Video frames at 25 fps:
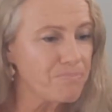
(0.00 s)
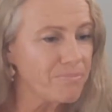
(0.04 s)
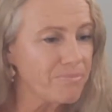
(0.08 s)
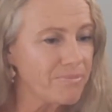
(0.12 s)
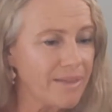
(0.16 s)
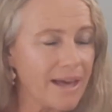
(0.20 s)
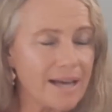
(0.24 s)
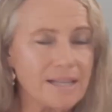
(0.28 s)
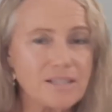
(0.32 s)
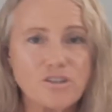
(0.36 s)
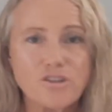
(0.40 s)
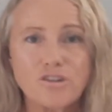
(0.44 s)

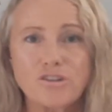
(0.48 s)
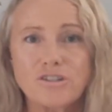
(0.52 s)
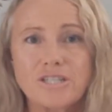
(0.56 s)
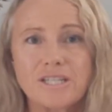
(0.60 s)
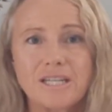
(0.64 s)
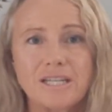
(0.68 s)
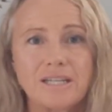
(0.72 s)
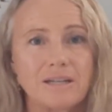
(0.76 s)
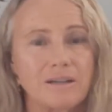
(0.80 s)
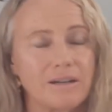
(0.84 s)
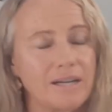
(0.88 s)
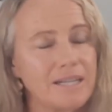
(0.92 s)
That's your
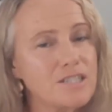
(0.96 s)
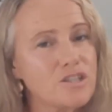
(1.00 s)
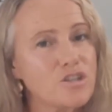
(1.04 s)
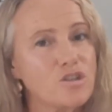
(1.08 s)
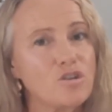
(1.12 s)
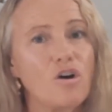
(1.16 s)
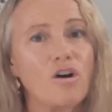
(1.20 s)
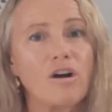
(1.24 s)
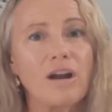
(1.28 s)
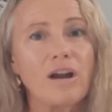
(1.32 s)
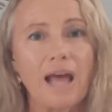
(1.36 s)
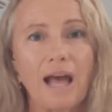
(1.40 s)
dinner. It's
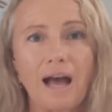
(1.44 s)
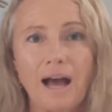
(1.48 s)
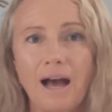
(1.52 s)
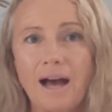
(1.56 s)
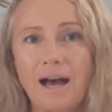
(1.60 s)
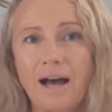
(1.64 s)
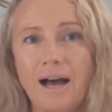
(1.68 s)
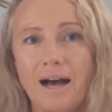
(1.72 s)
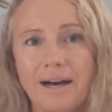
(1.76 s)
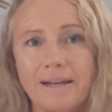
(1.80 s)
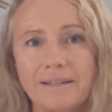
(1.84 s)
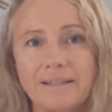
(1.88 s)
not
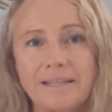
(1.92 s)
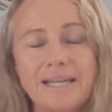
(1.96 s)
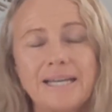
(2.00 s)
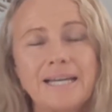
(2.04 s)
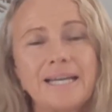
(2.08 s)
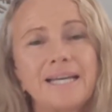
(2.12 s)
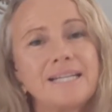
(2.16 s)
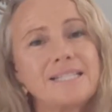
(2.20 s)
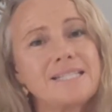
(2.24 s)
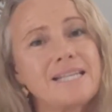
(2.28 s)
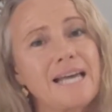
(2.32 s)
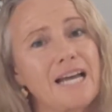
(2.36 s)
hard.
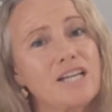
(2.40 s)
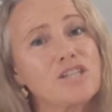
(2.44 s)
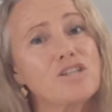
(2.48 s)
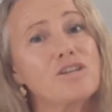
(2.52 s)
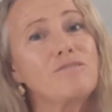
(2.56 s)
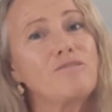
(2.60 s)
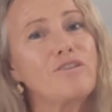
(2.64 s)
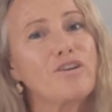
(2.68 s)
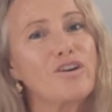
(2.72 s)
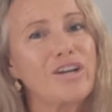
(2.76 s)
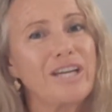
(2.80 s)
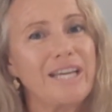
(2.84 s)
It's actually
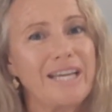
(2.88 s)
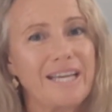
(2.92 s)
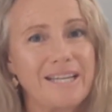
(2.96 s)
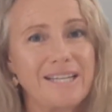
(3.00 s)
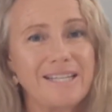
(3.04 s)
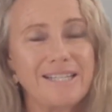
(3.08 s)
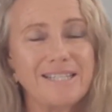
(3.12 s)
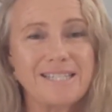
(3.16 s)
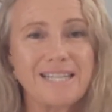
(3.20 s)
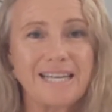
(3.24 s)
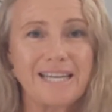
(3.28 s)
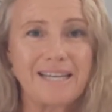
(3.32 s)
very
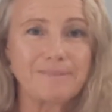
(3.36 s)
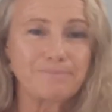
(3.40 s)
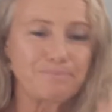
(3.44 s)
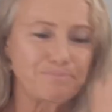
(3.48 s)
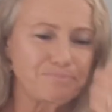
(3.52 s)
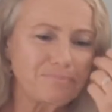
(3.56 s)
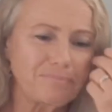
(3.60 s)
easy.